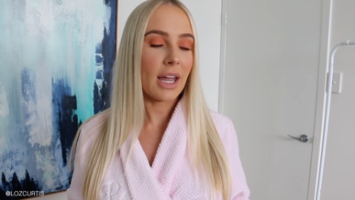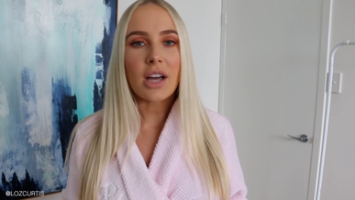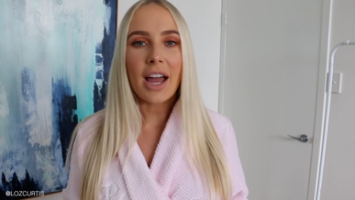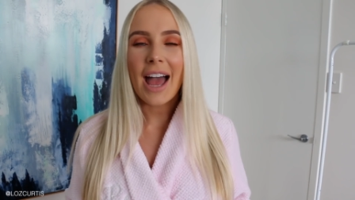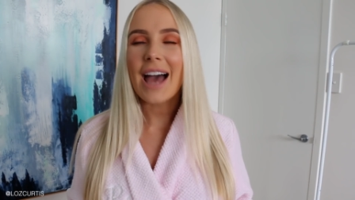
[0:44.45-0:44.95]
So
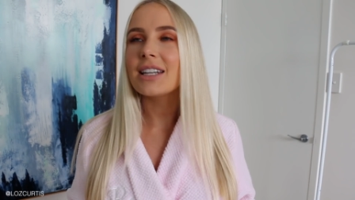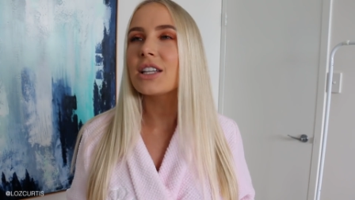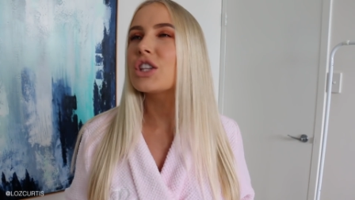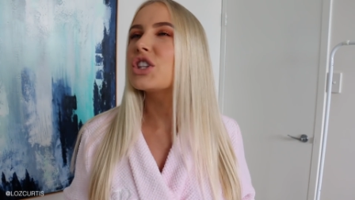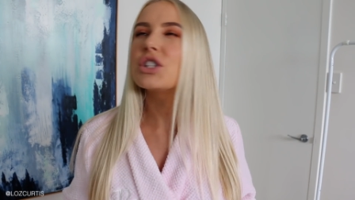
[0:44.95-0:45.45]
I had
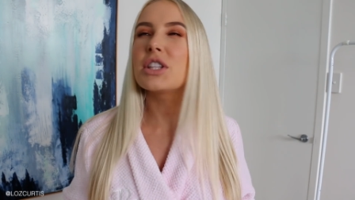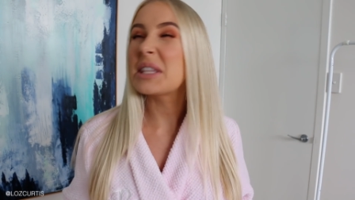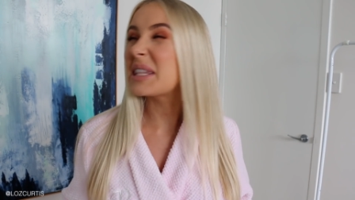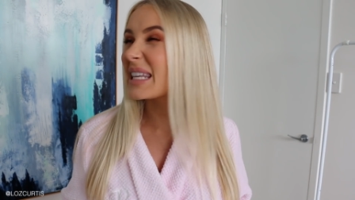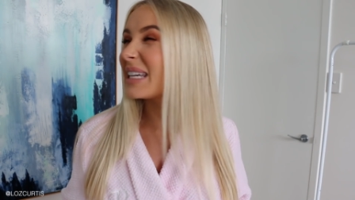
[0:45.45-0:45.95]

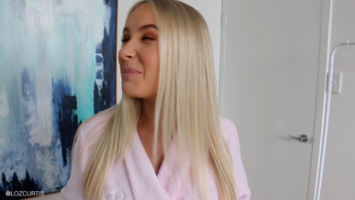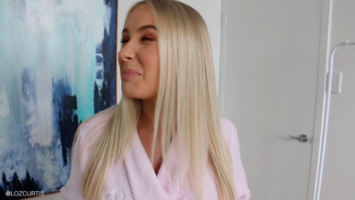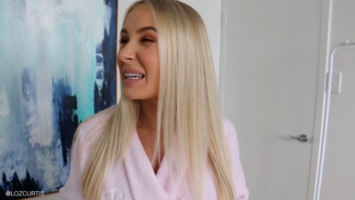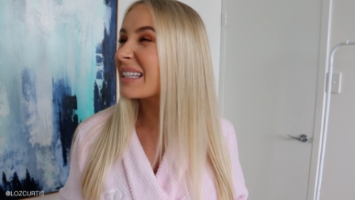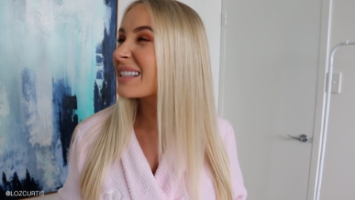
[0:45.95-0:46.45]
the
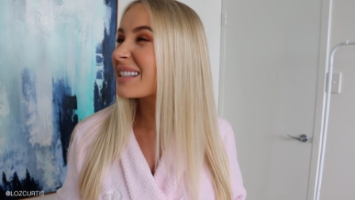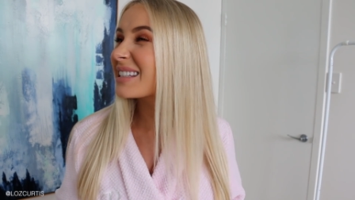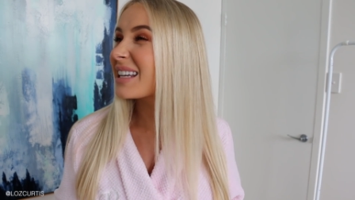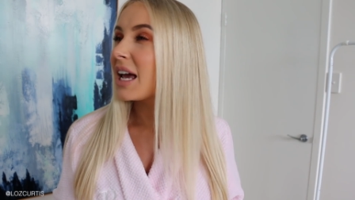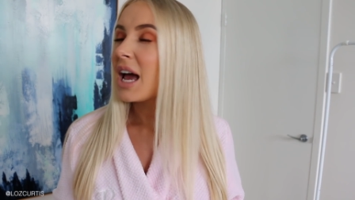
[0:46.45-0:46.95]
biggest